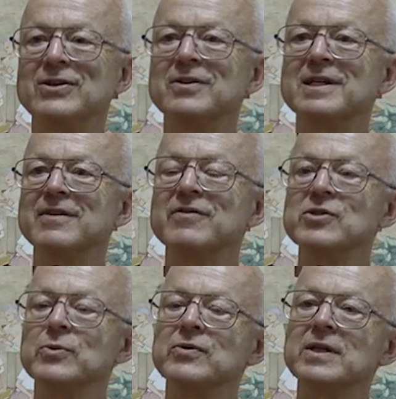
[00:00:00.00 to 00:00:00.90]
you know the
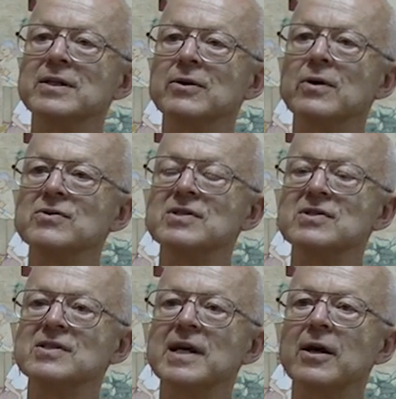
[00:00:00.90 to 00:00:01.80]
difference between neurosis
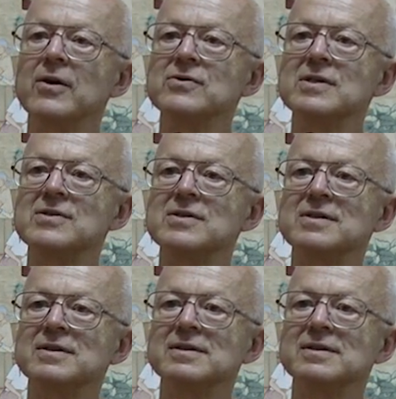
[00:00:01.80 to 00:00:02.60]
and psychosis?